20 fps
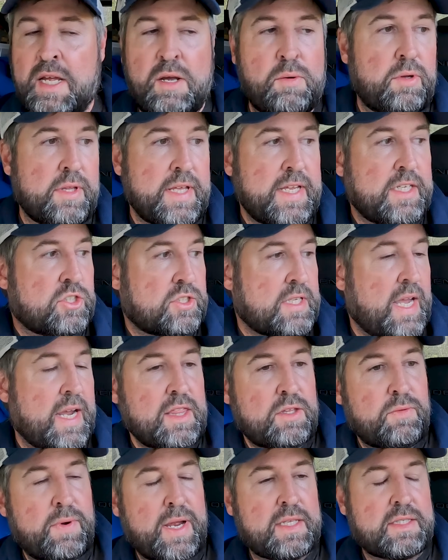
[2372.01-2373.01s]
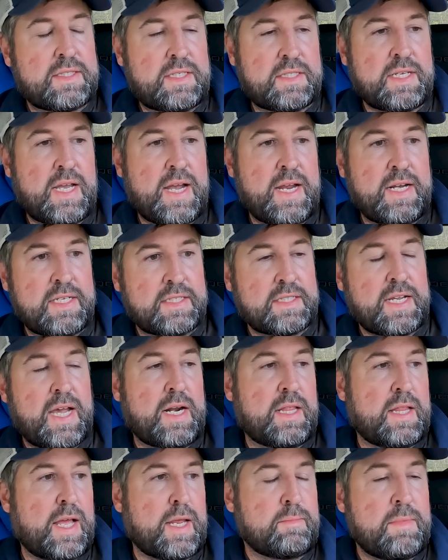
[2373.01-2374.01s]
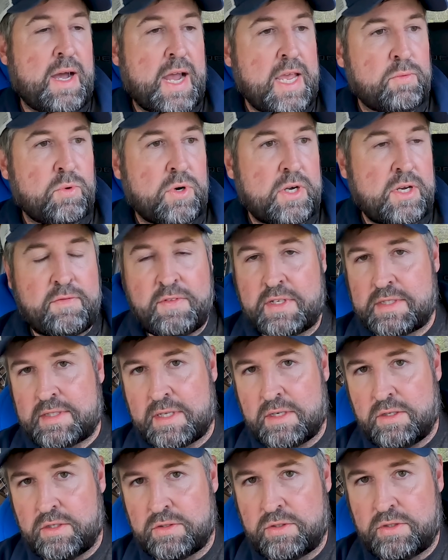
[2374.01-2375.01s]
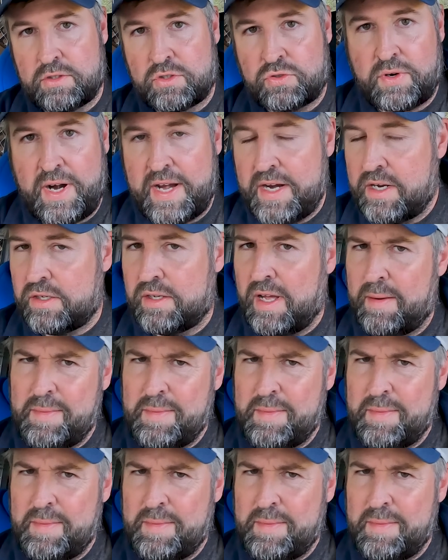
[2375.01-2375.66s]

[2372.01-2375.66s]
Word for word: Well, each site, the way it's designed, is kind of like mine, where you have this little trail.